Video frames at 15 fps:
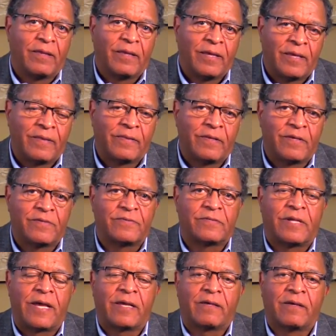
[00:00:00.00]
in this,
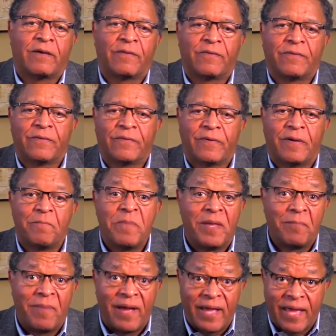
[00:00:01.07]
like other uh,
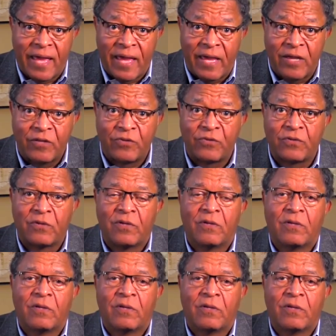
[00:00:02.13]
men my age,